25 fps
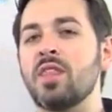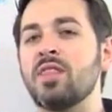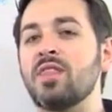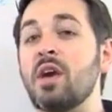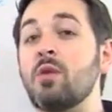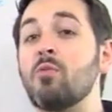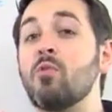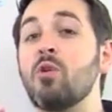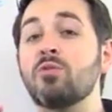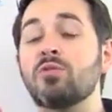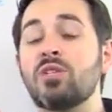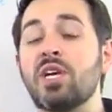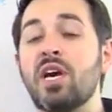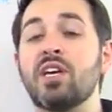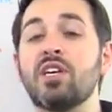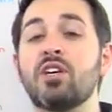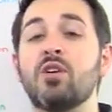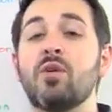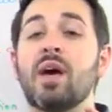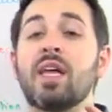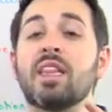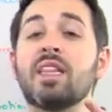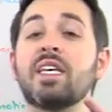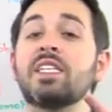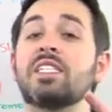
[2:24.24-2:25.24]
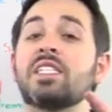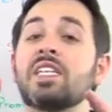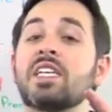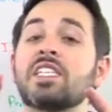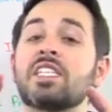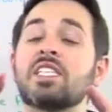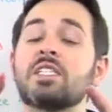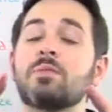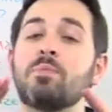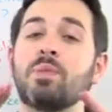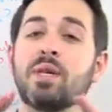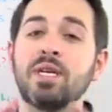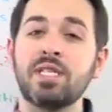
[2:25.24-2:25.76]
They won't tell you, at least
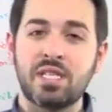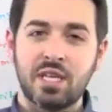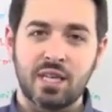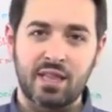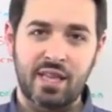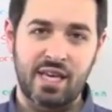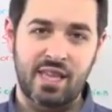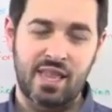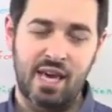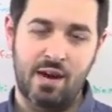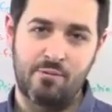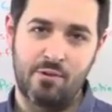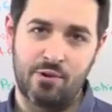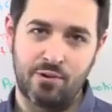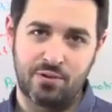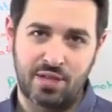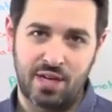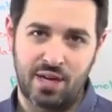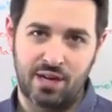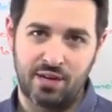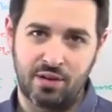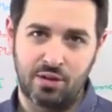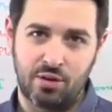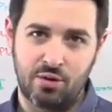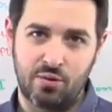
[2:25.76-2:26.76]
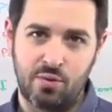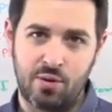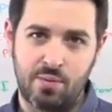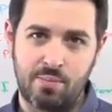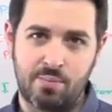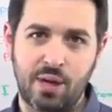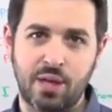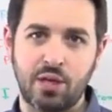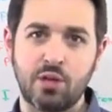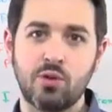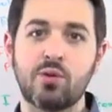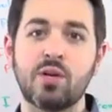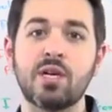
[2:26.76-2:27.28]
explicitly they won't tell you.
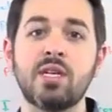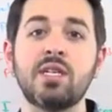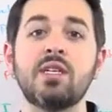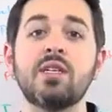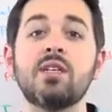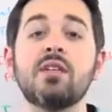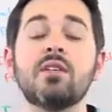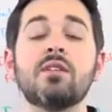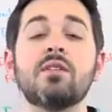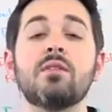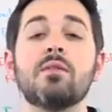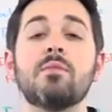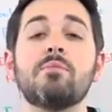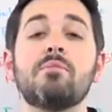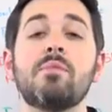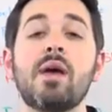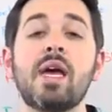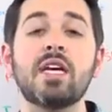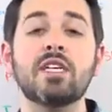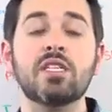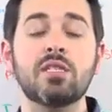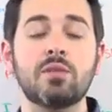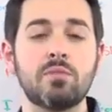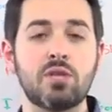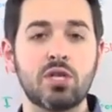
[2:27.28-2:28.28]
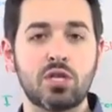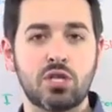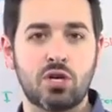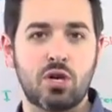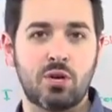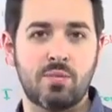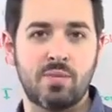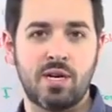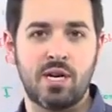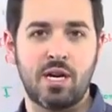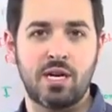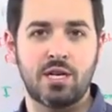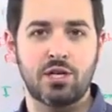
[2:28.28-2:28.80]
But you can make some
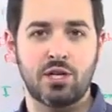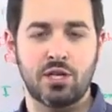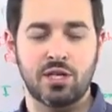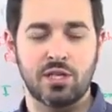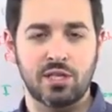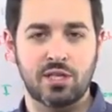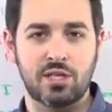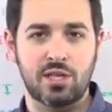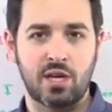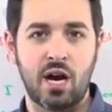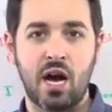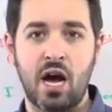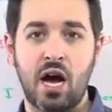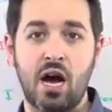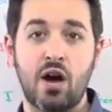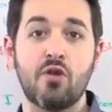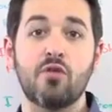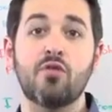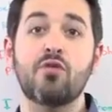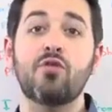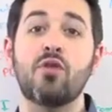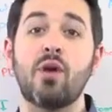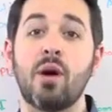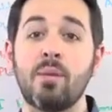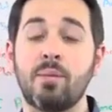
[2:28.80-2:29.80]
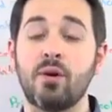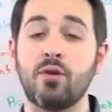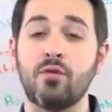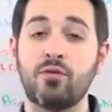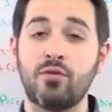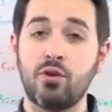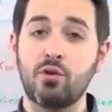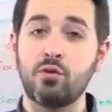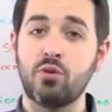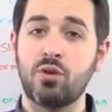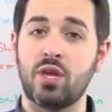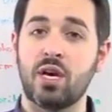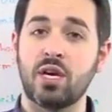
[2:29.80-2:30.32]
determinations from a
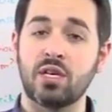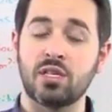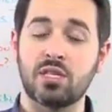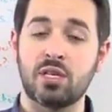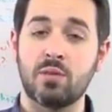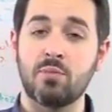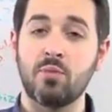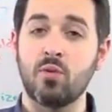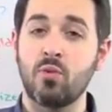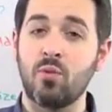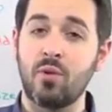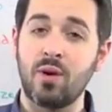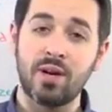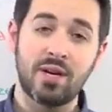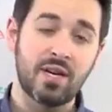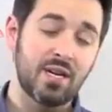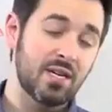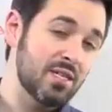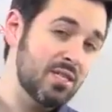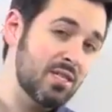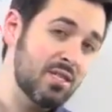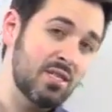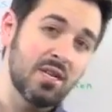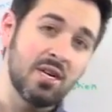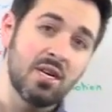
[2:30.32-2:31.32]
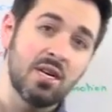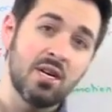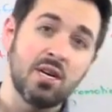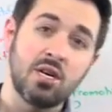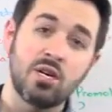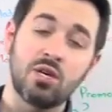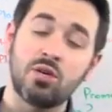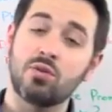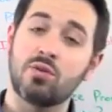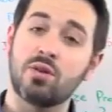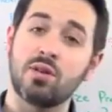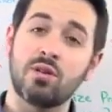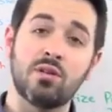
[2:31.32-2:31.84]
few things. Number one is
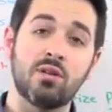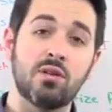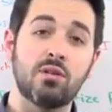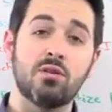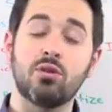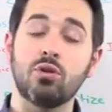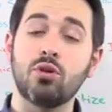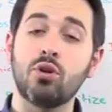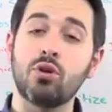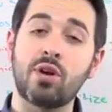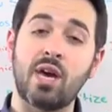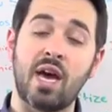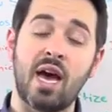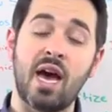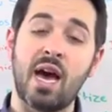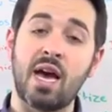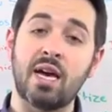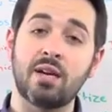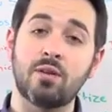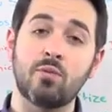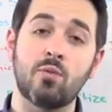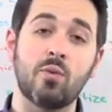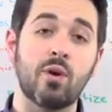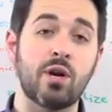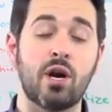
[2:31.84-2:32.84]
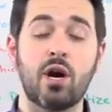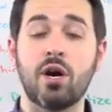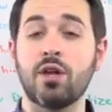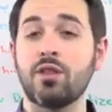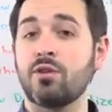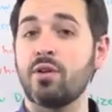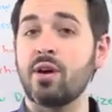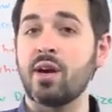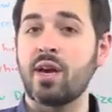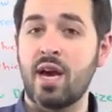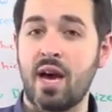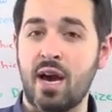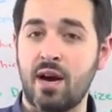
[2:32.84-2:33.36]
you can look at what
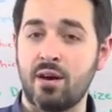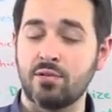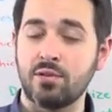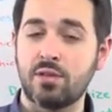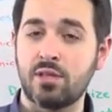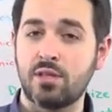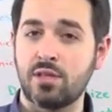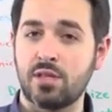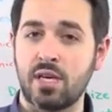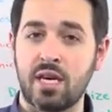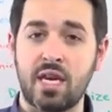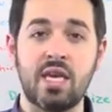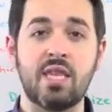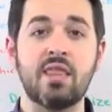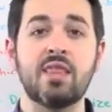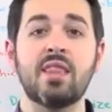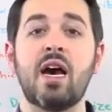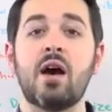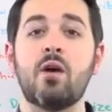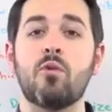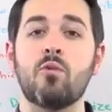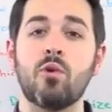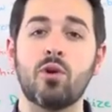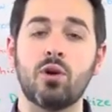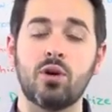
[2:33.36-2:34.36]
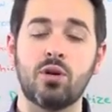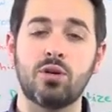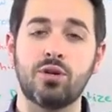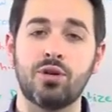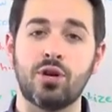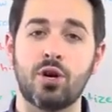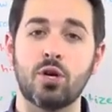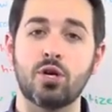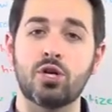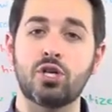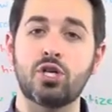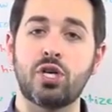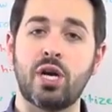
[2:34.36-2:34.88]
other accounts in that world
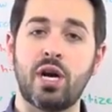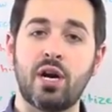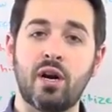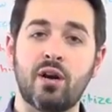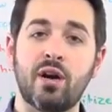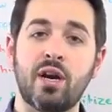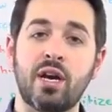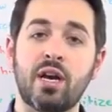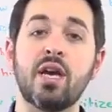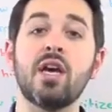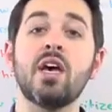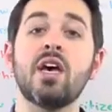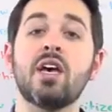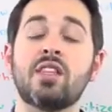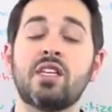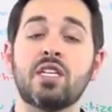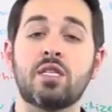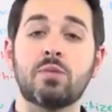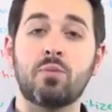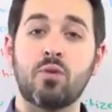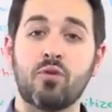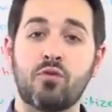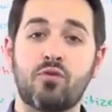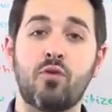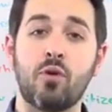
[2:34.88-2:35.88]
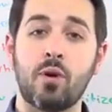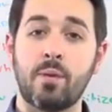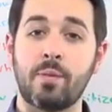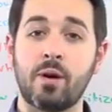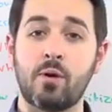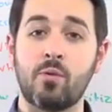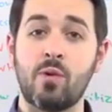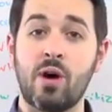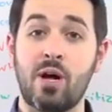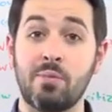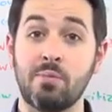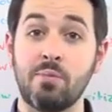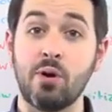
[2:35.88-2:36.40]
are sharing that's performing
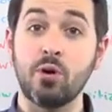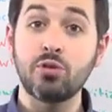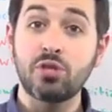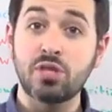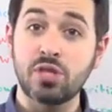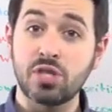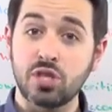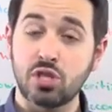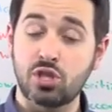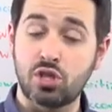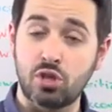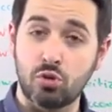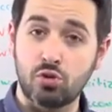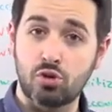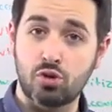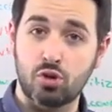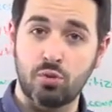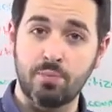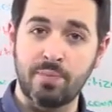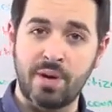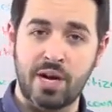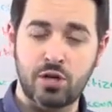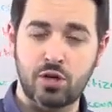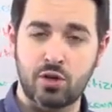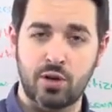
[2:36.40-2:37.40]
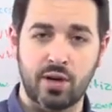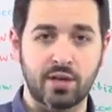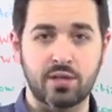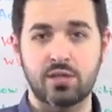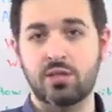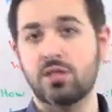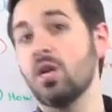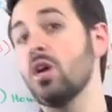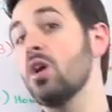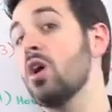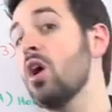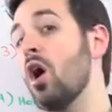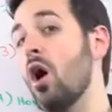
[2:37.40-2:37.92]
well. Most of the social
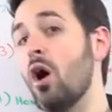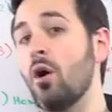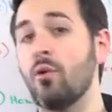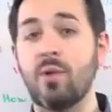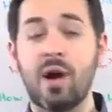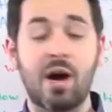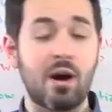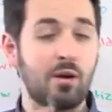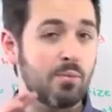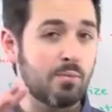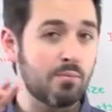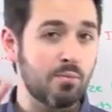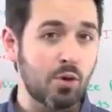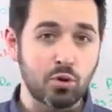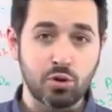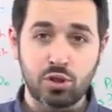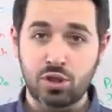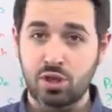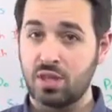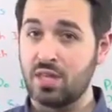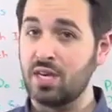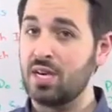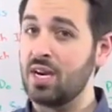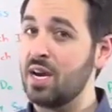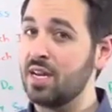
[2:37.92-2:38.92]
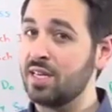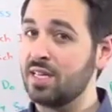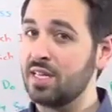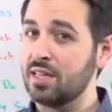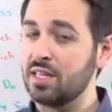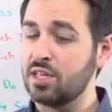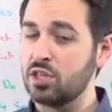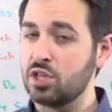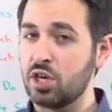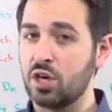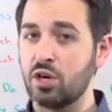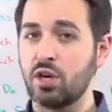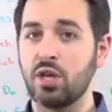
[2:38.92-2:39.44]
metrics around most of the content
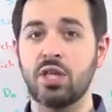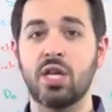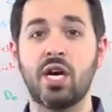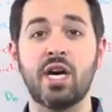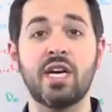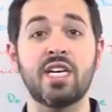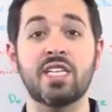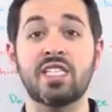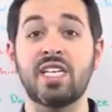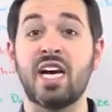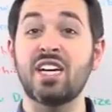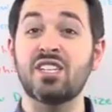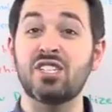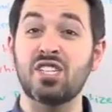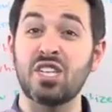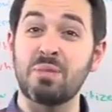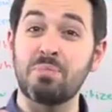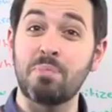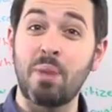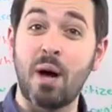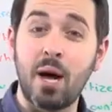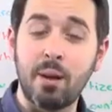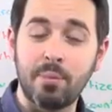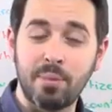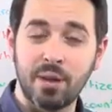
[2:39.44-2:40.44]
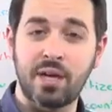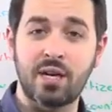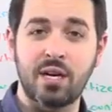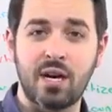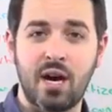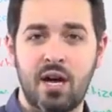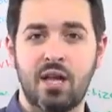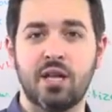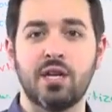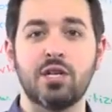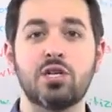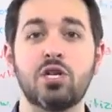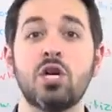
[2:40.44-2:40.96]
that's shared online is actually public
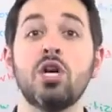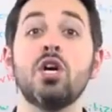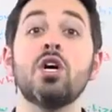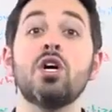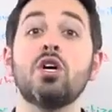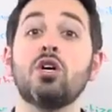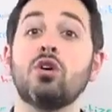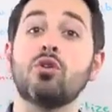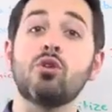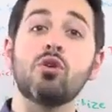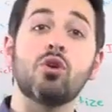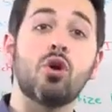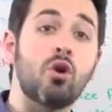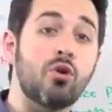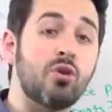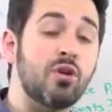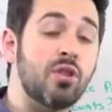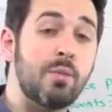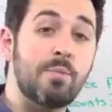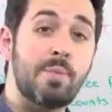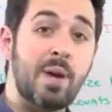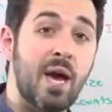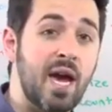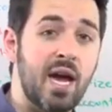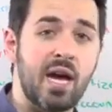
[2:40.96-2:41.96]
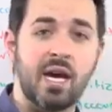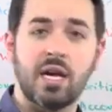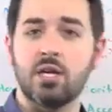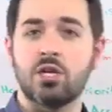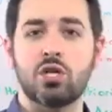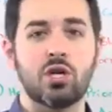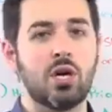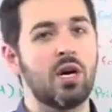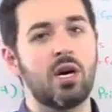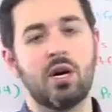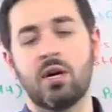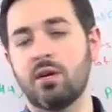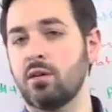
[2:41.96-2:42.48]
knowledge. You can go to the page,
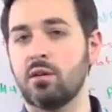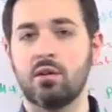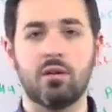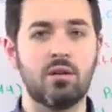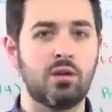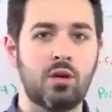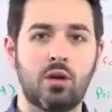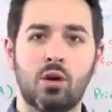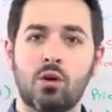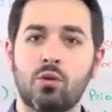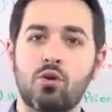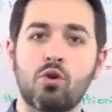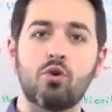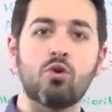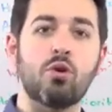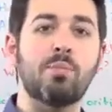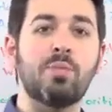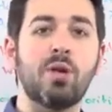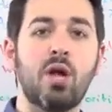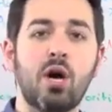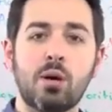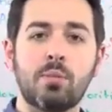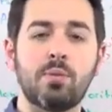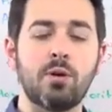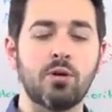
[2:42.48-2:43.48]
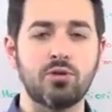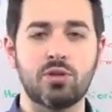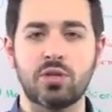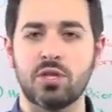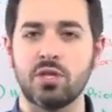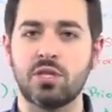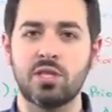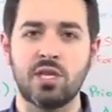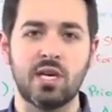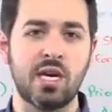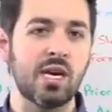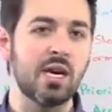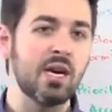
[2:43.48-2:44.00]
go to a blog post
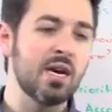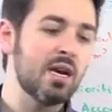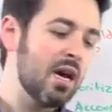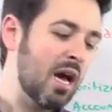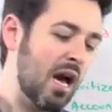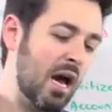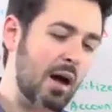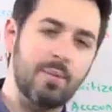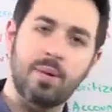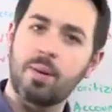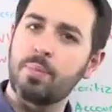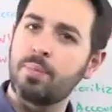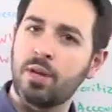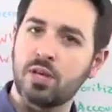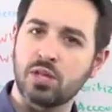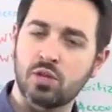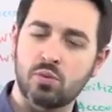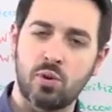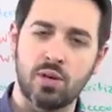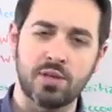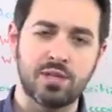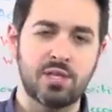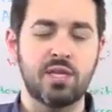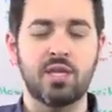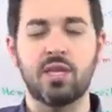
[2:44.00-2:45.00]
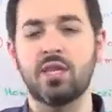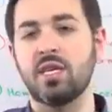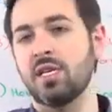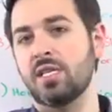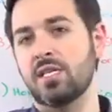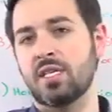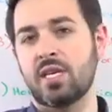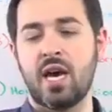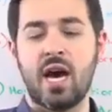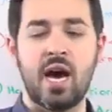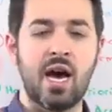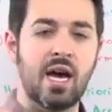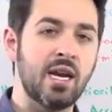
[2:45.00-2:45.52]
and see how many +1s did
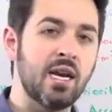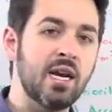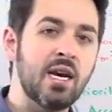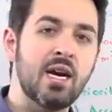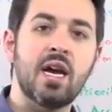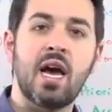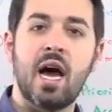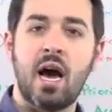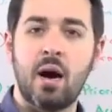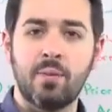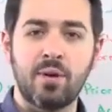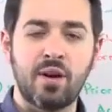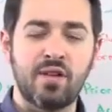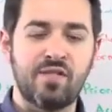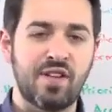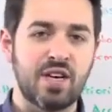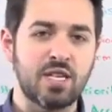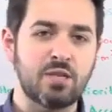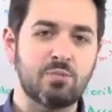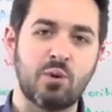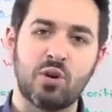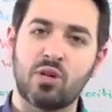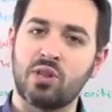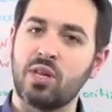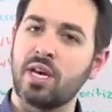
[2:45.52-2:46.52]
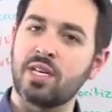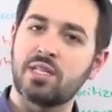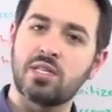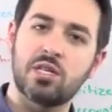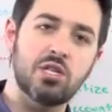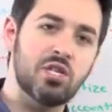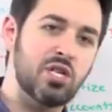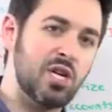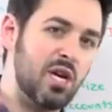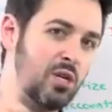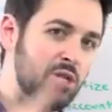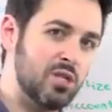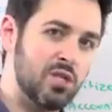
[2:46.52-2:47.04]
this get, how many Facebook likes
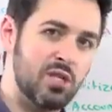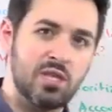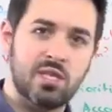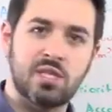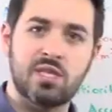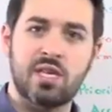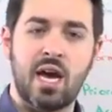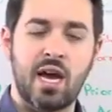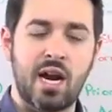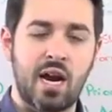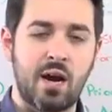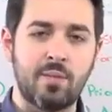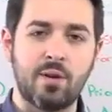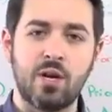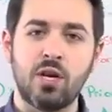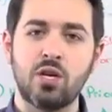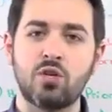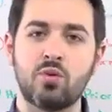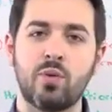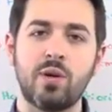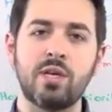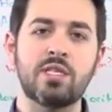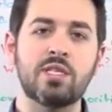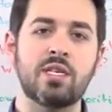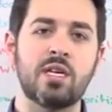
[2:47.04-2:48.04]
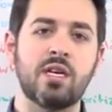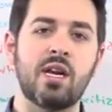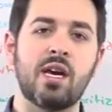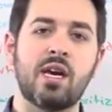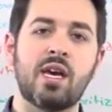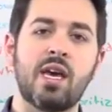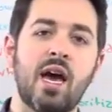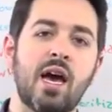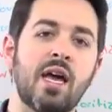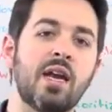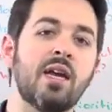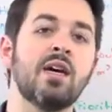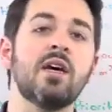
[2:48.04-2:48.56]
and shares did this get, how many tweets did it
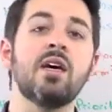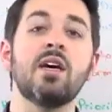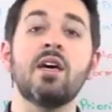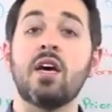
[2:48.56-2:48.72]
get.